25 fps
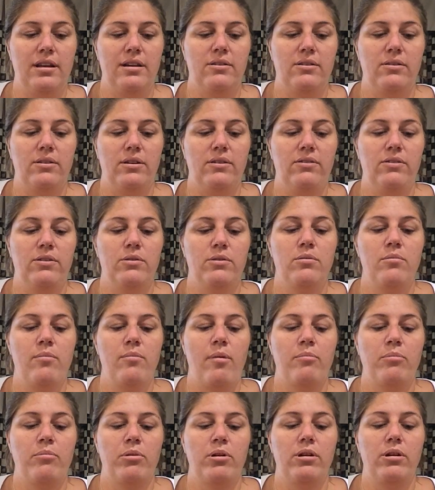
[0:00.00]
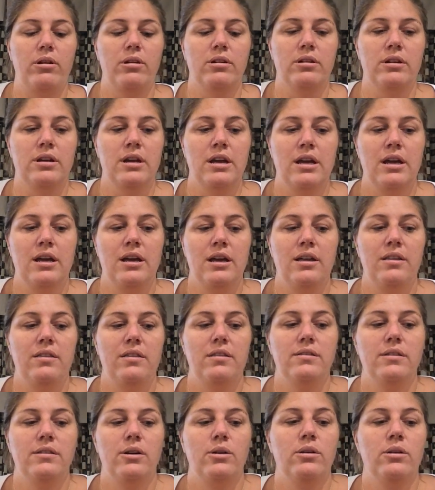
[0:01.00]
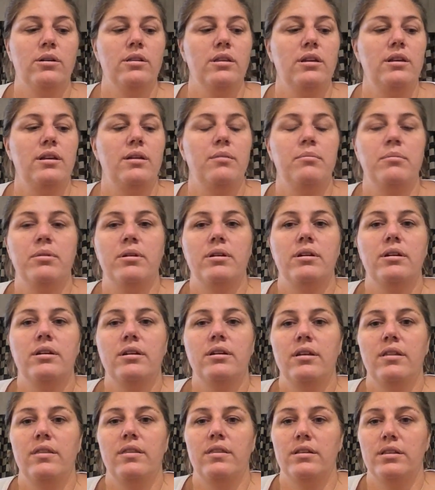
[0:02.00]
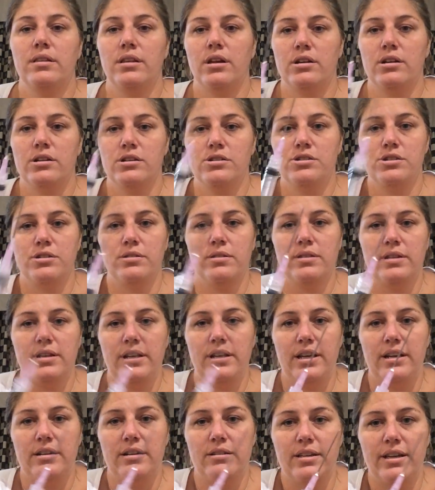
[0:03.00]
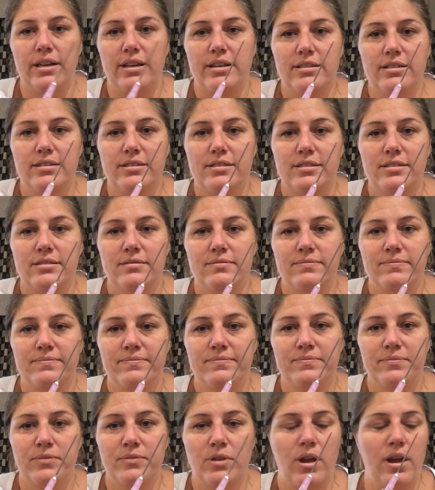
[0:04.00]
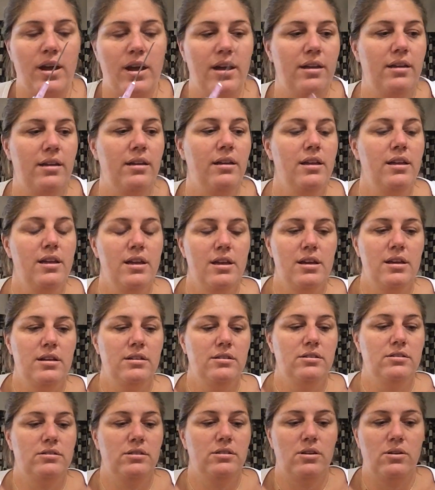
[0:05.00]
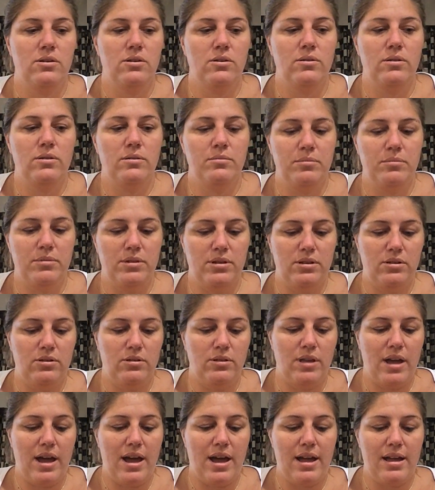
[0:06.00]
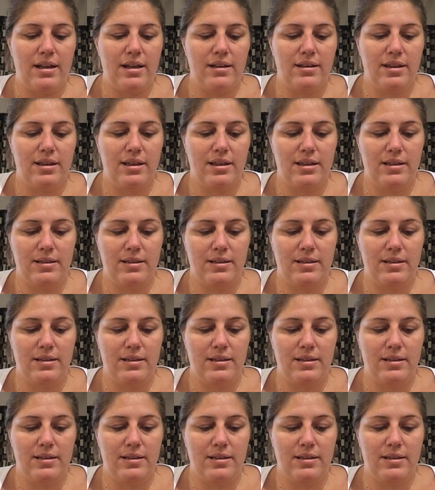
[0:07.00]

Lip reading: Now, if you remember, the lower the number, the larger the needle is. Okay, so do that.